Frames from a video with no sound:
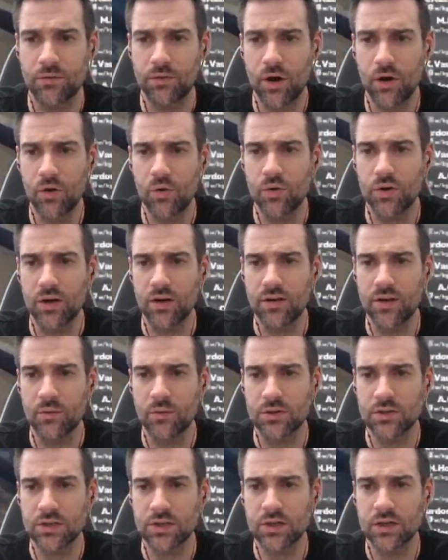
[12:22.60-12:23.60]
road, and there
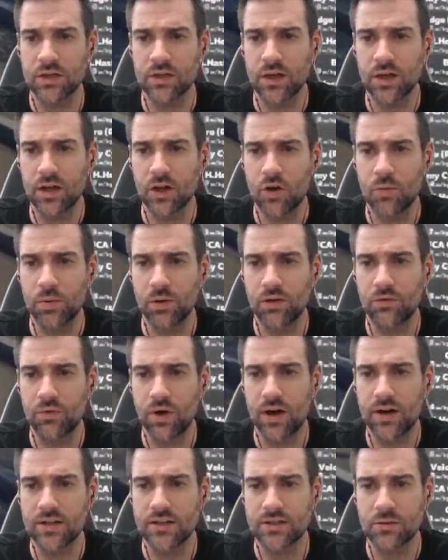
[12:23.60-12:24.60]
was a couple of
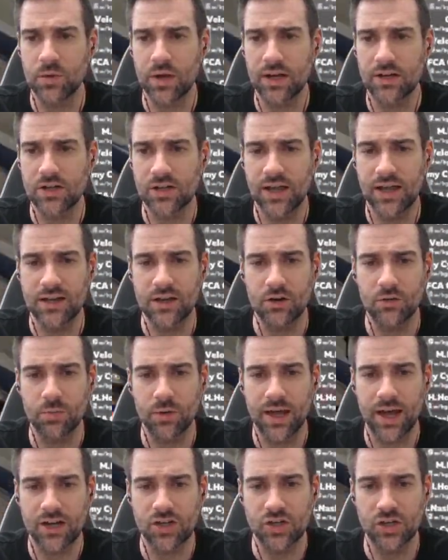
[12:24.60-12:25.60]
riders that we actually ended
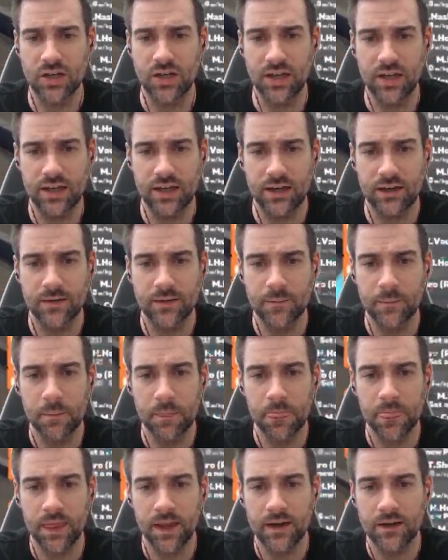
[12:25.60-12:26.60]
up catching here,
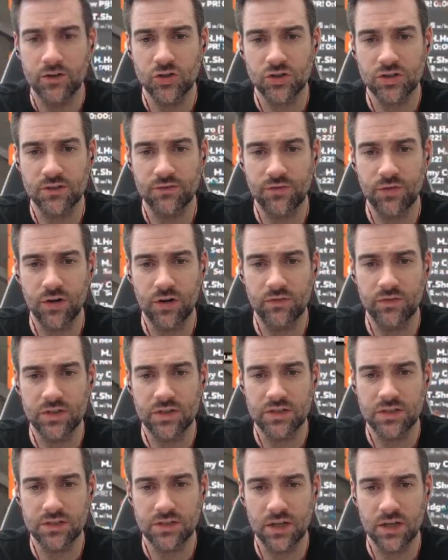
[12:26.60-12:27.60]
just in front of
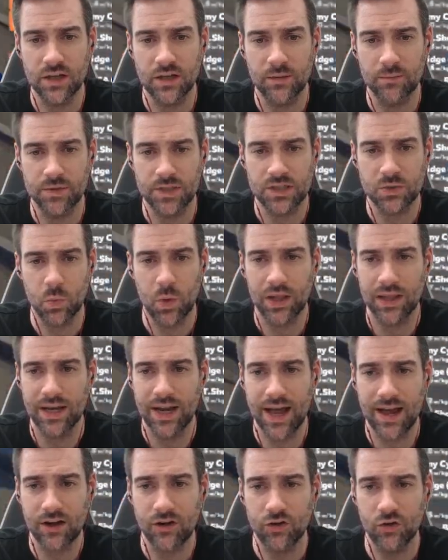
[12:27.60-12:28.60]
us,
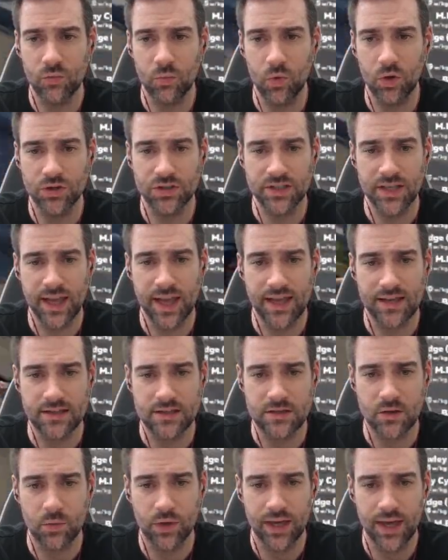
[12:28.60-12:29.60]
swelling our group once again.
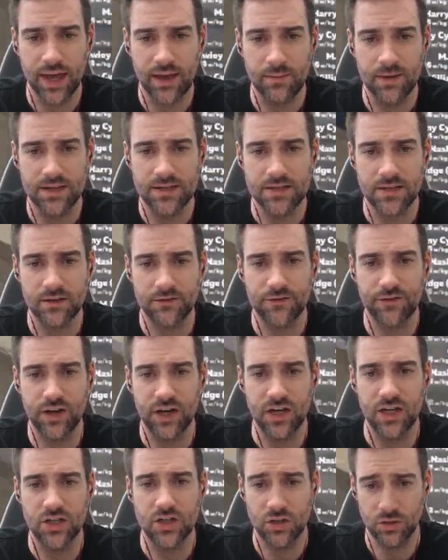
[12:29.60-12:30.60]
So we came into the
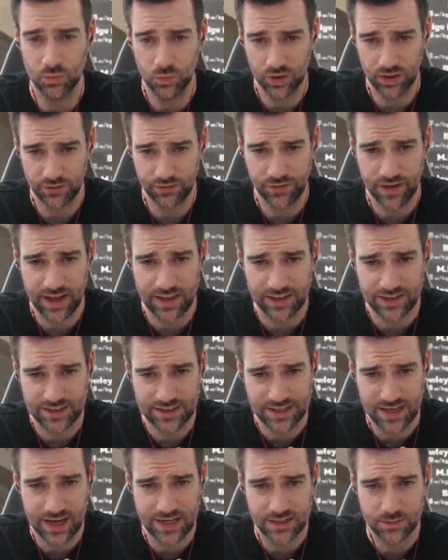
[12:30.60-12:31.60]
finish with a fairly
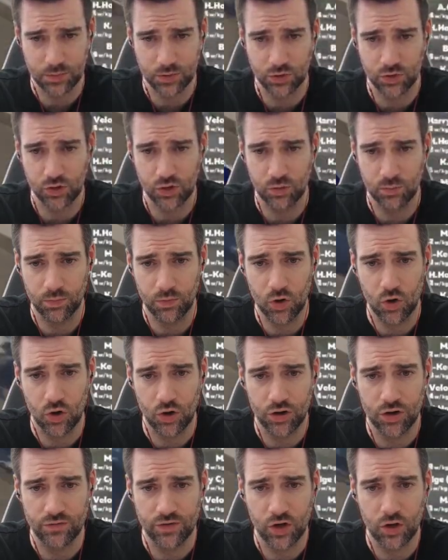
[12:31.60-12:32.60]
sizable group,
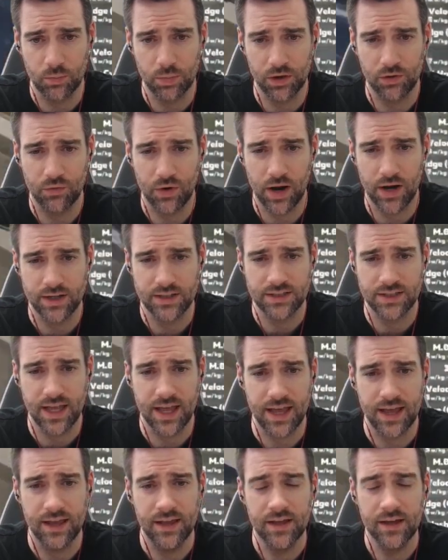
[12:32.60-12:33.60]
caught another couple of riders
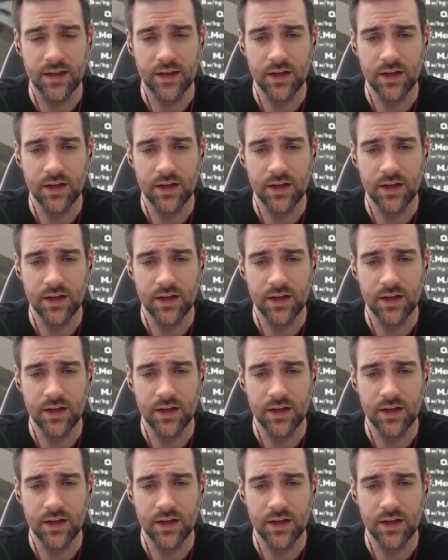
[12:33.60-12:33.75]
there,